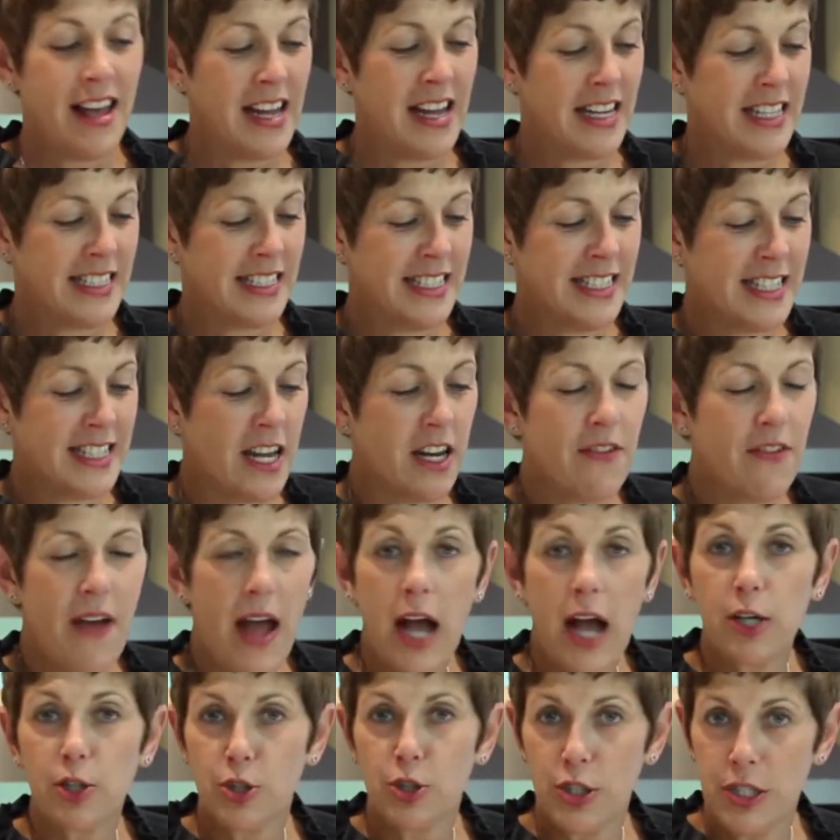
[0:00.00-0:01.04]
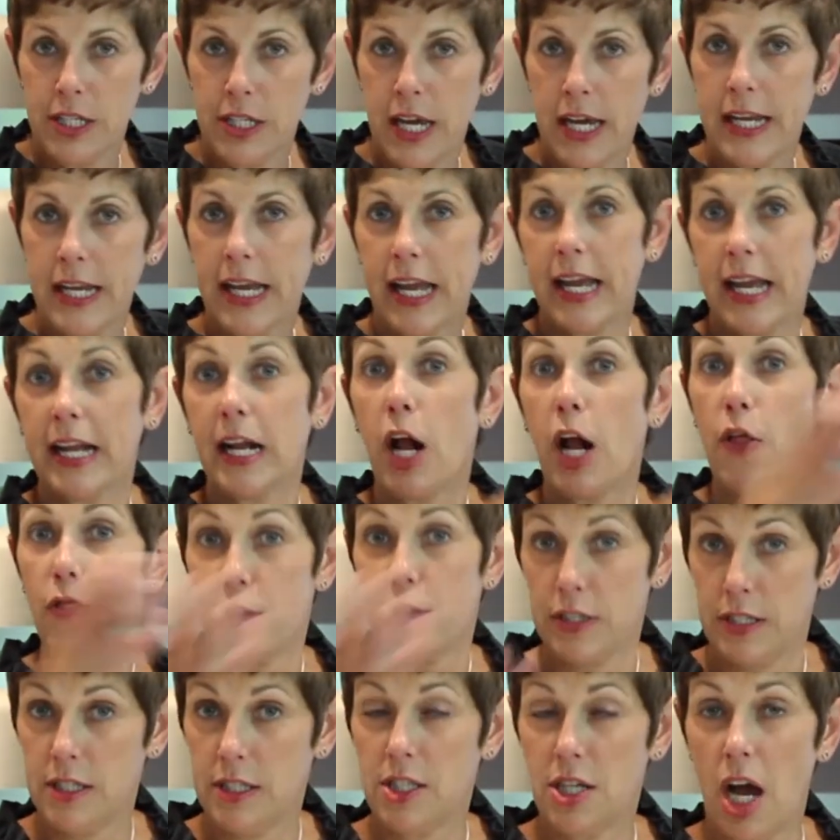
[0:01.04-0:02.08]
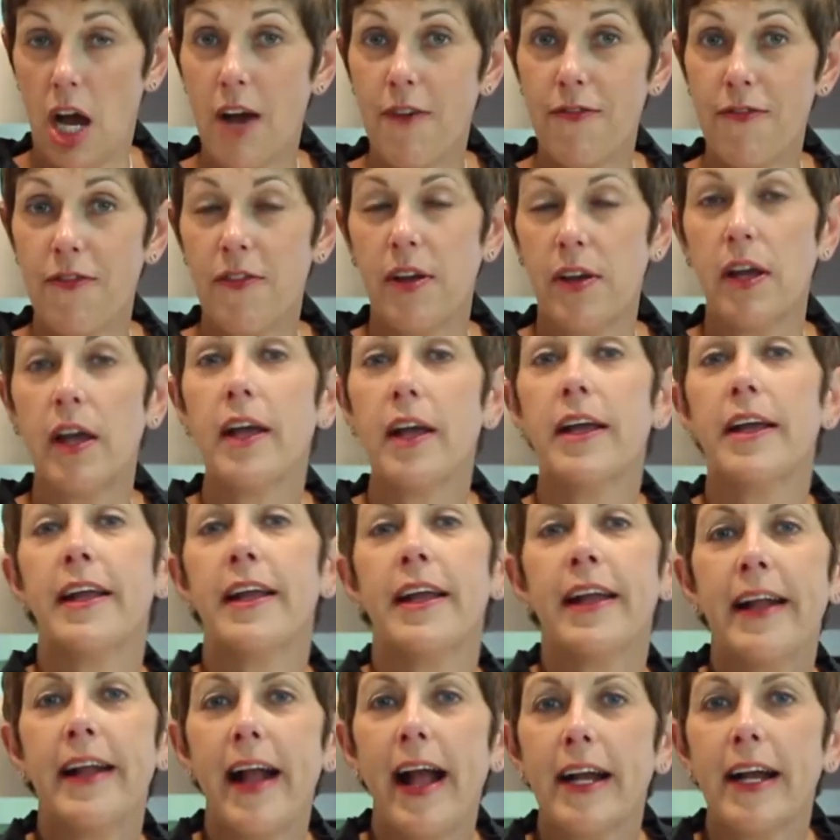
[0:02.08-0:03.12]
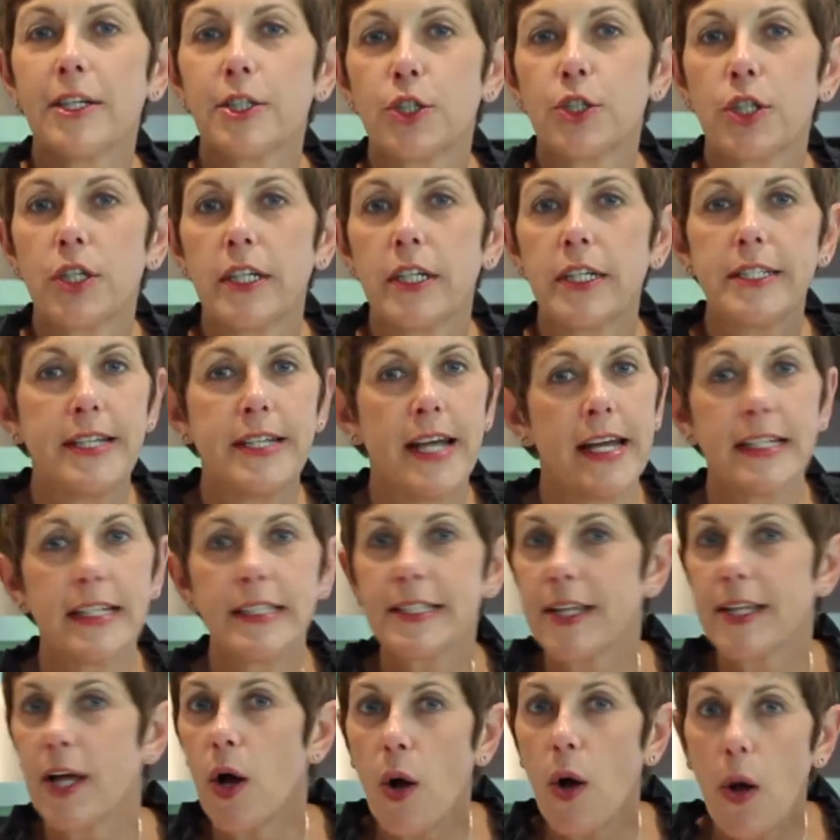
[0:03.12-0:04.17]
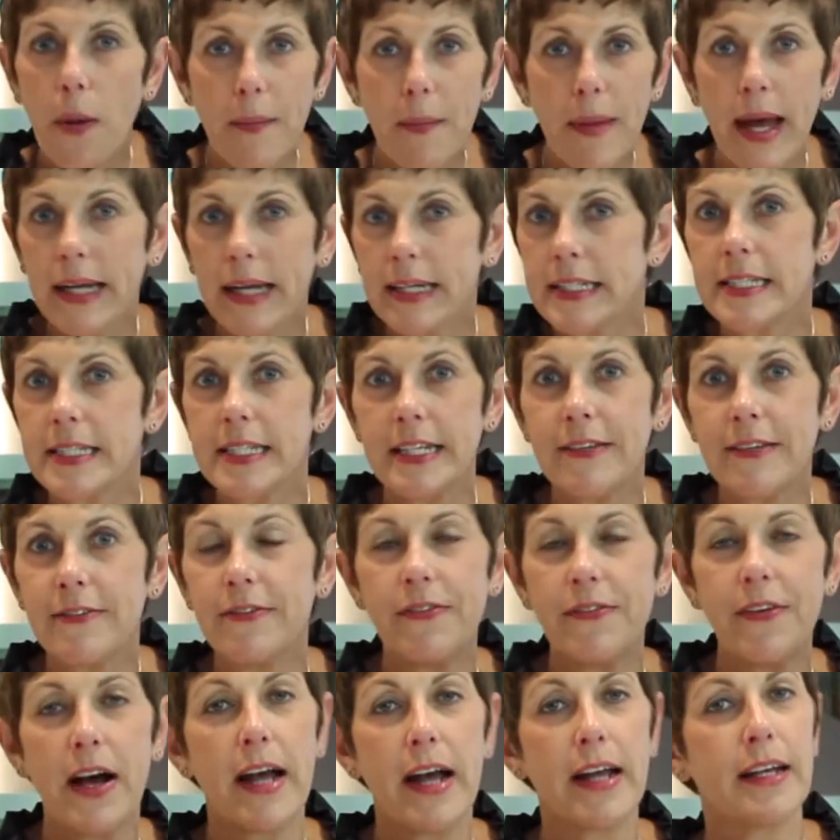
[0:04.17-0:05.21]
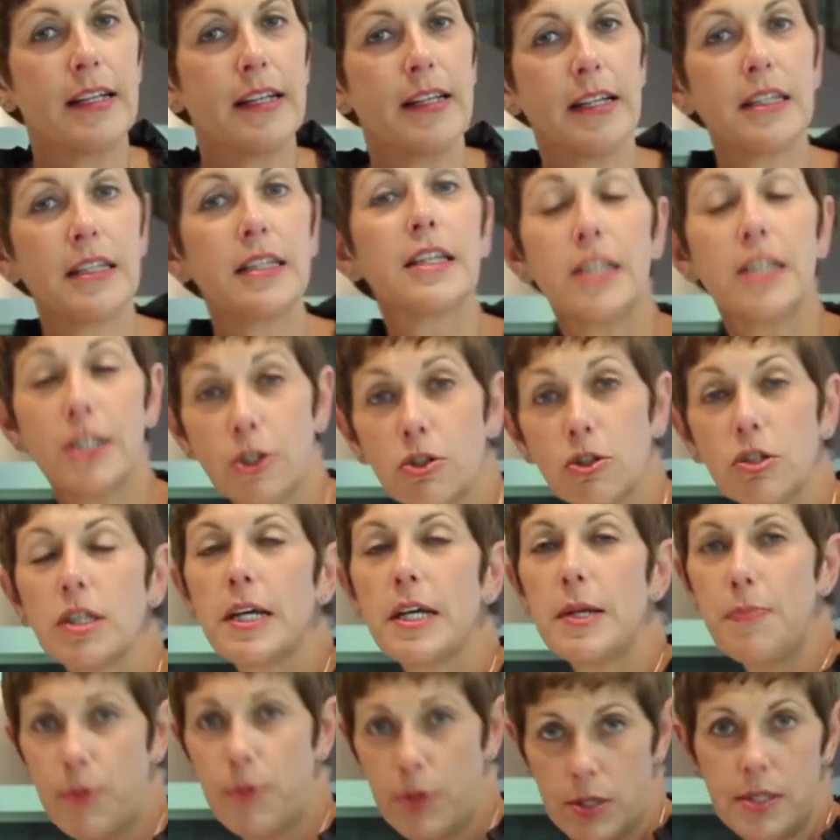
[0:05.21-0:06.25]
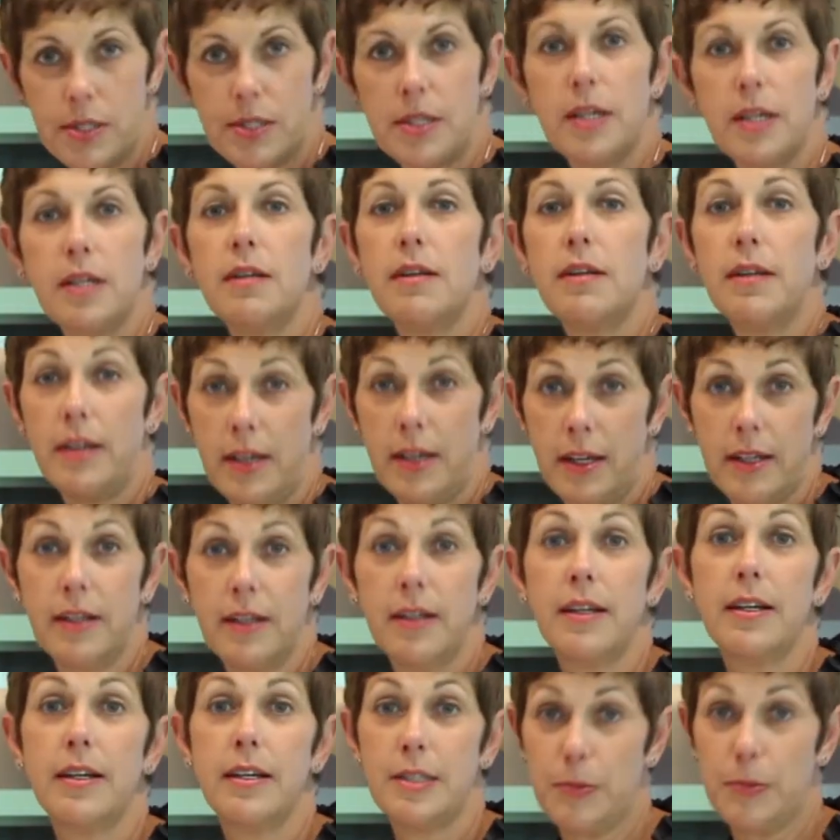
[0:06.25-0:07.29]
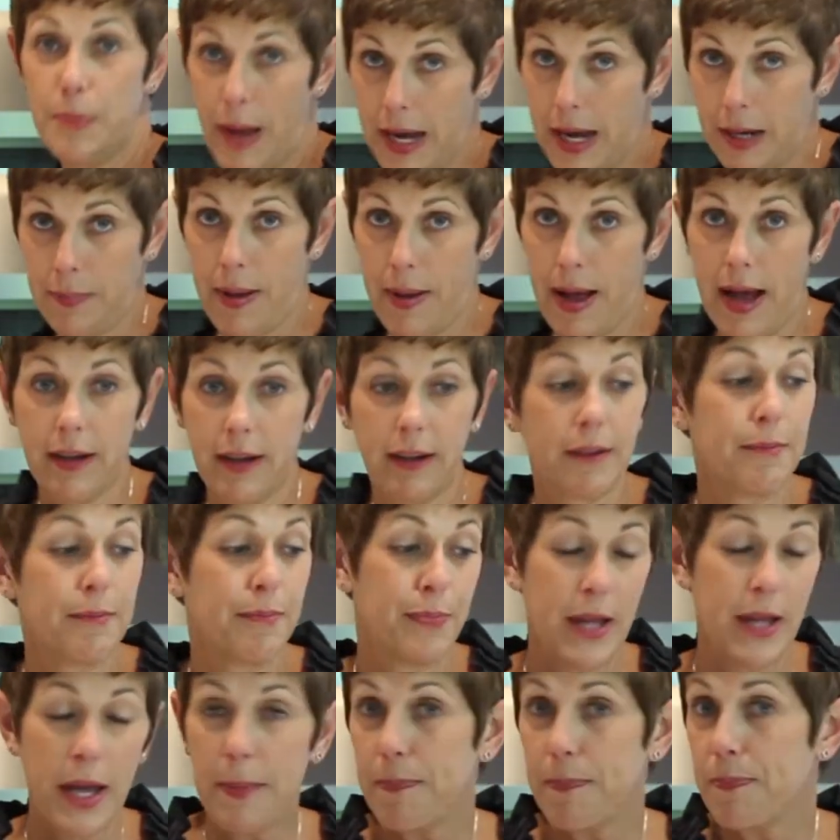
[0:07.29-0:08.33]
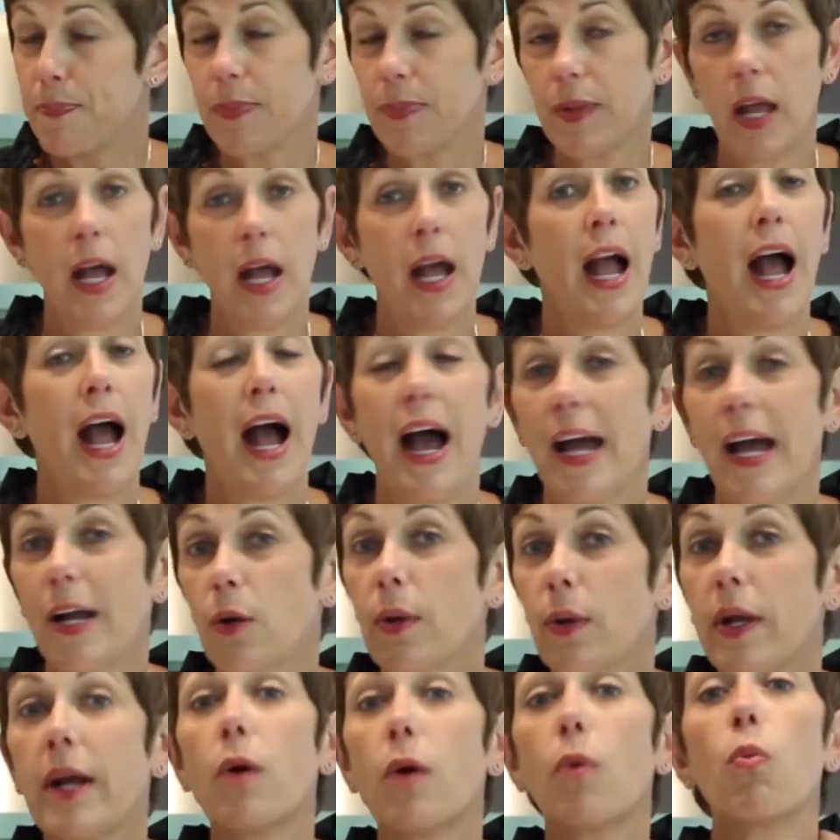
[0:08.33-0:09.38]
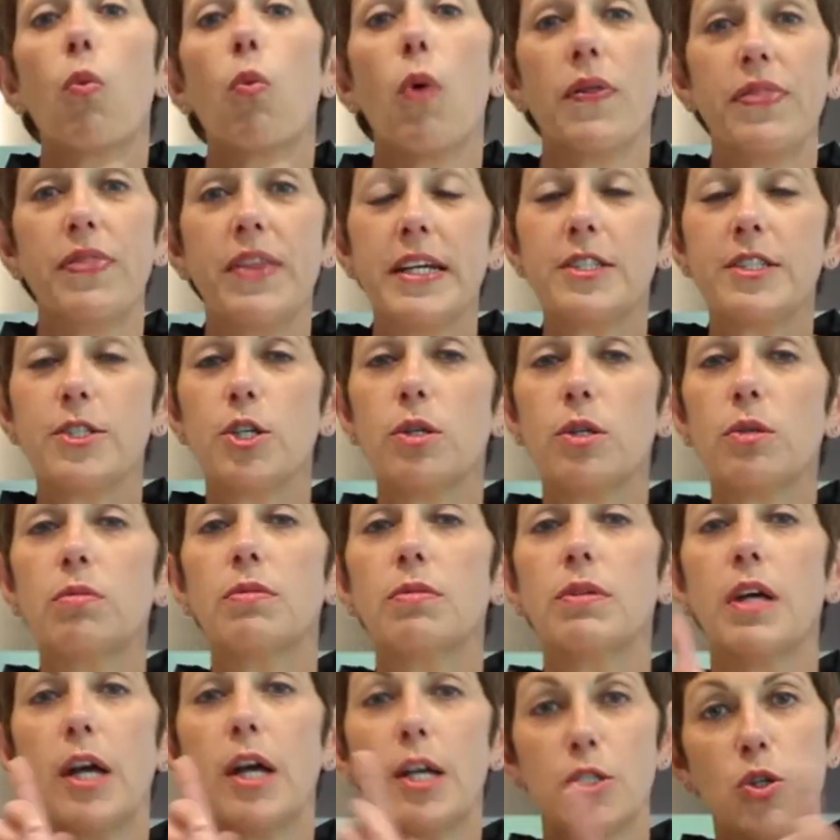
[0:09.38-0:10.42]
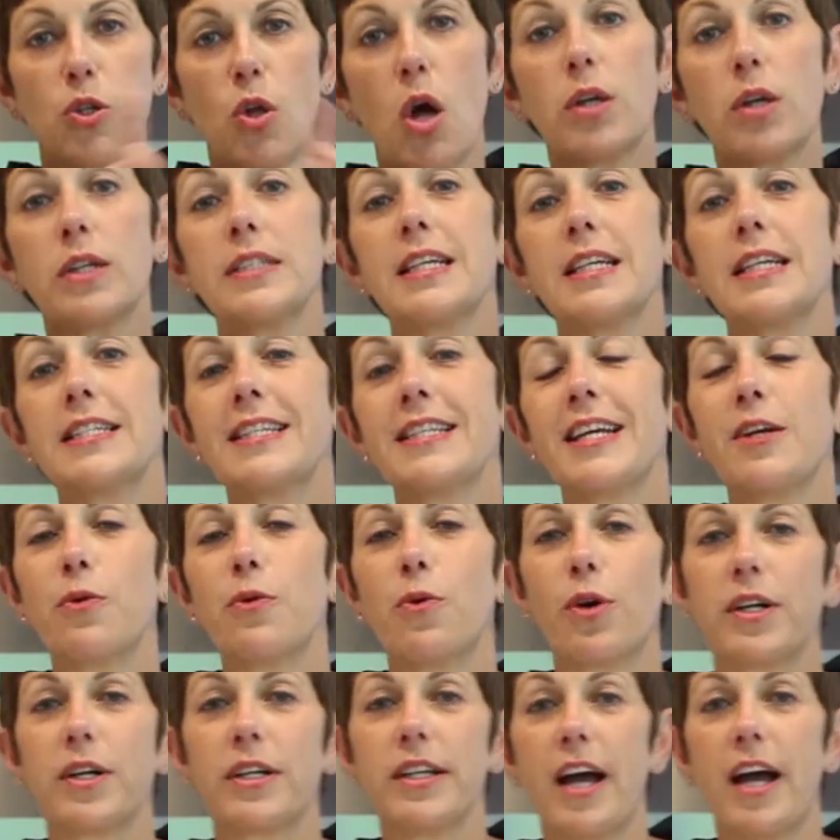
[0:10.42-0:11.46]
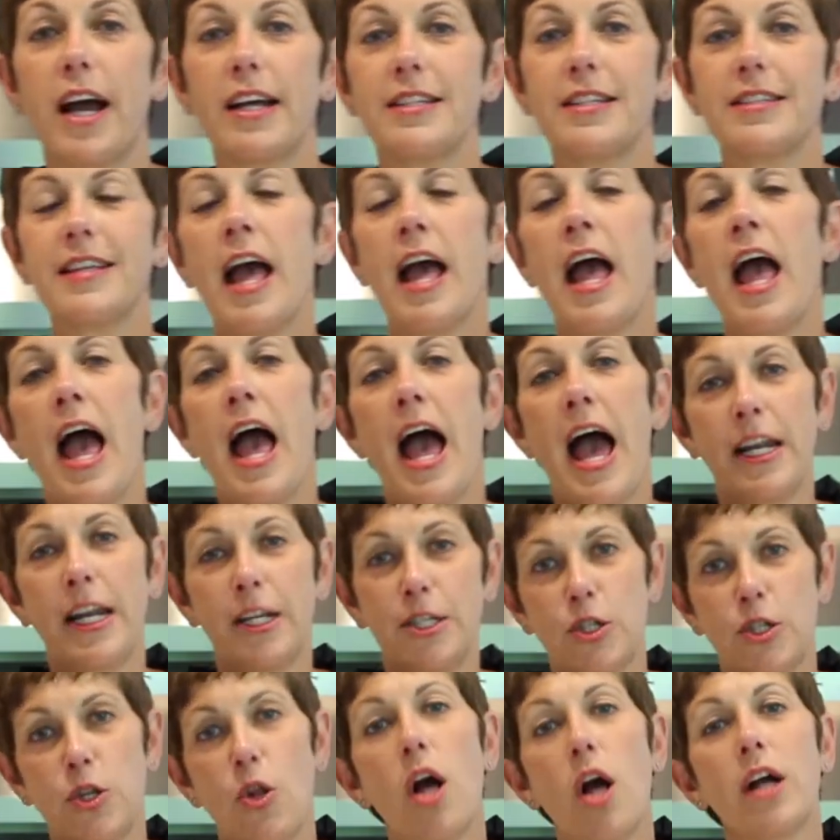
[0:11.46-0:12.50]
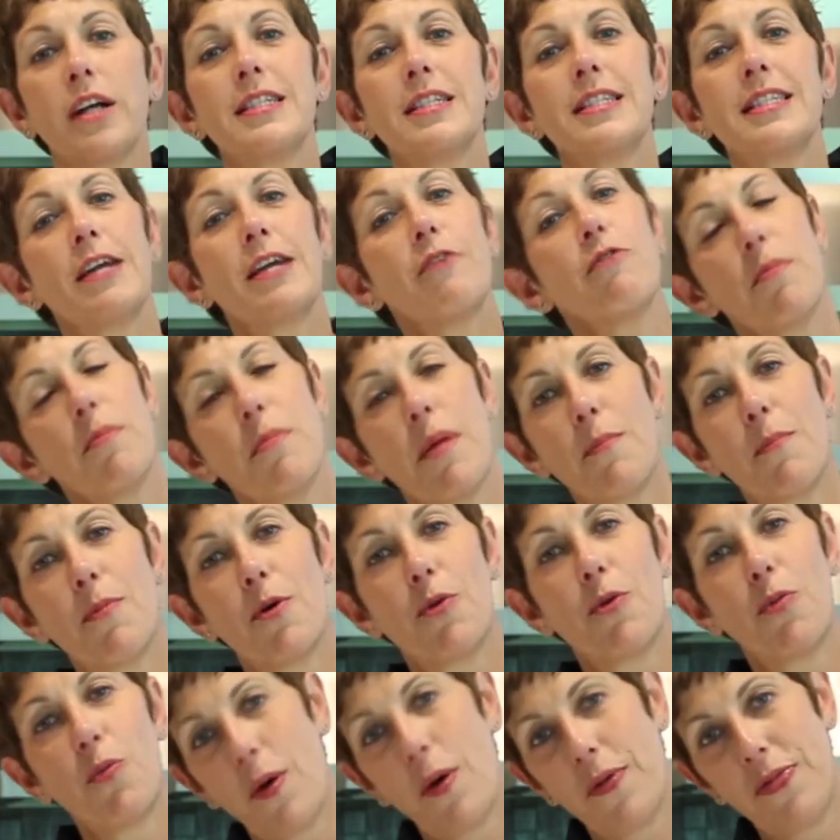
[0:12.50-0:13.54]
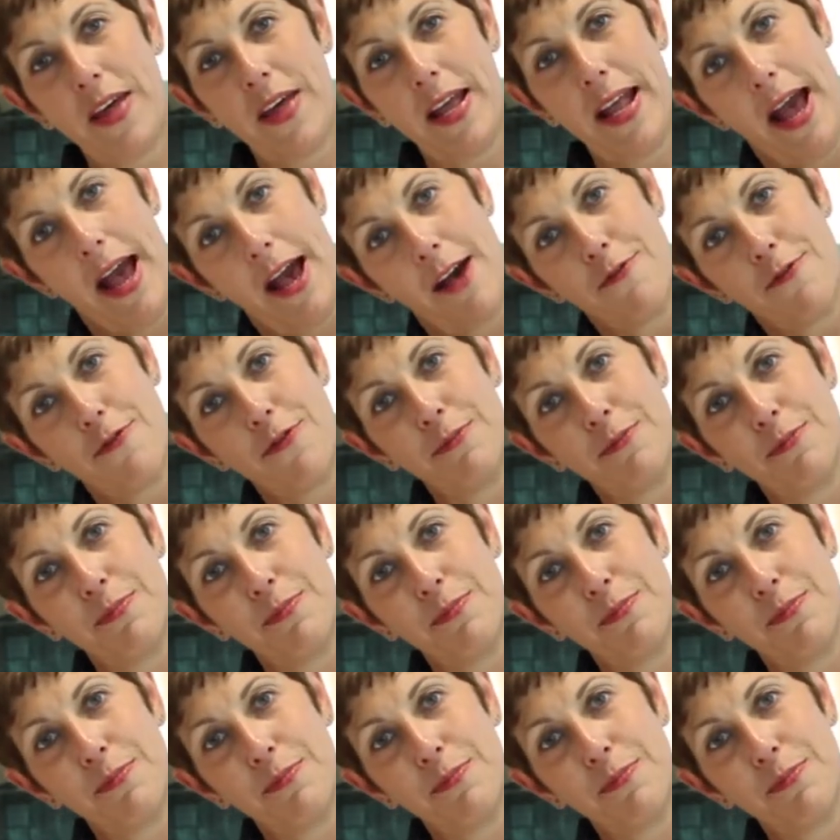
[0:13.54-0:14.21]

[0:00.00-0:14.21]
and instead of actually taking the stuff, he actually takes the whole magazine file and literally puts it in his backpack. Yep. I don't care what they do, as long as they stay organized and as long as they remember what they have.